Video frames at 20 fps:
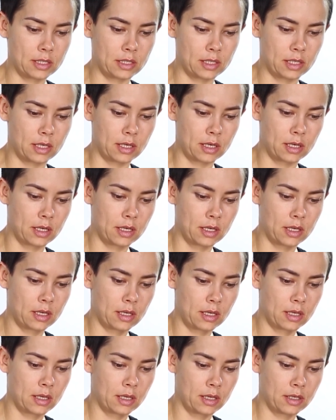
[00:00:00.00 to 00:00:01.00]

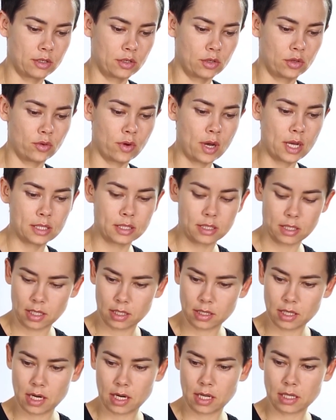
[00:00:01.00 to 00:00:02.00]
situations, on
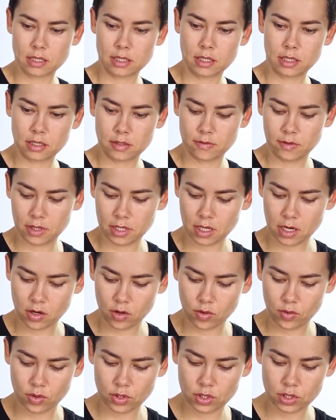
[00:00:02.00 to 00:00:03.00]
different skin
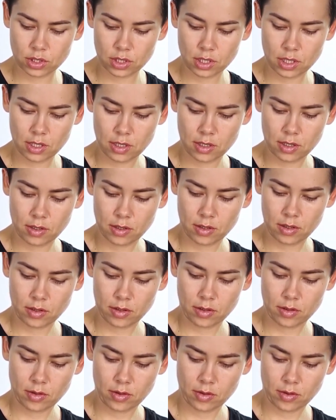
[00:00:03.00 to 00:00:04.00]
colors, especially
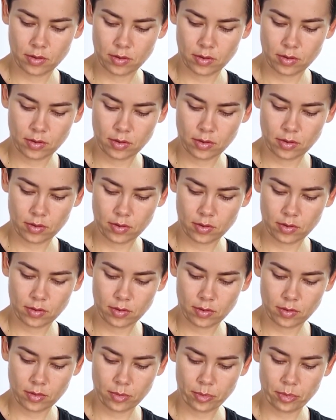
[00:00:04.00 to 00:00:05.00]
if you work on
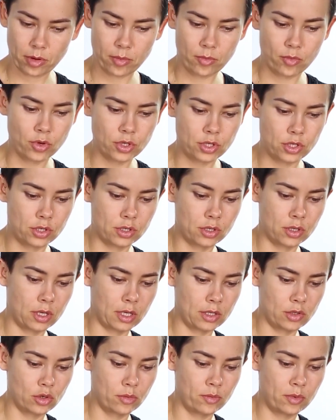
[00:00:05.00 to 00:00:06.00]
skin, let's
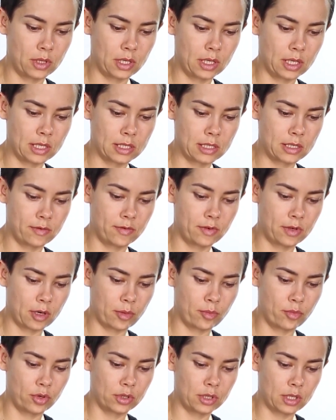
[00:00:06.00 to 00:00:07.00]
say African
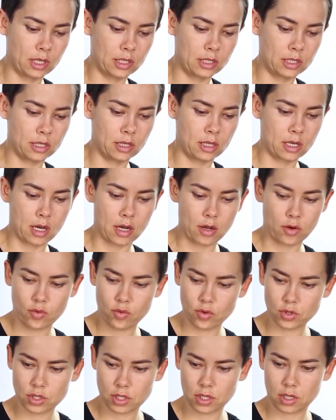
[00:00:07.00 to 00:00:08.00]
American,
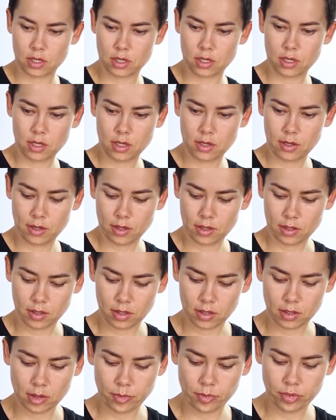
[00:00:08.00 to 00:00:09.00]
very tan
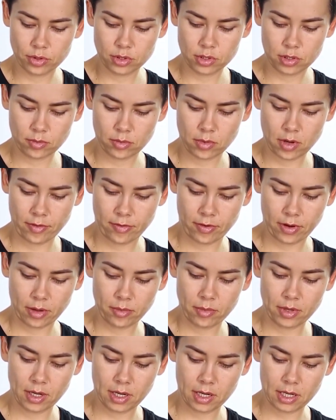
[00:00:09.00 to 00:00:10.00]
Arabian,
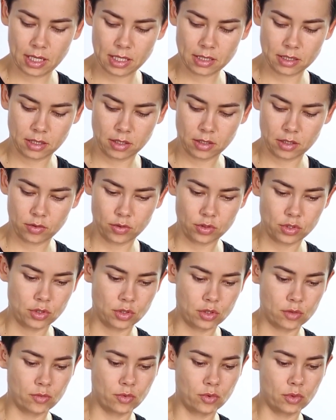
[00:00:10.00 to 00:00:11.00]
or some very
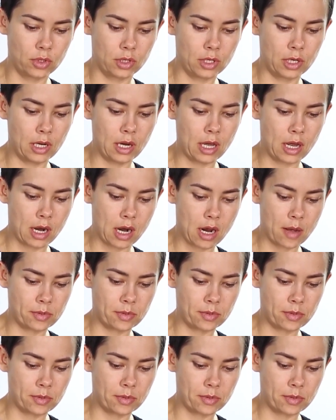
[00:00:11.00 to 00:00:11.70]
tan Asian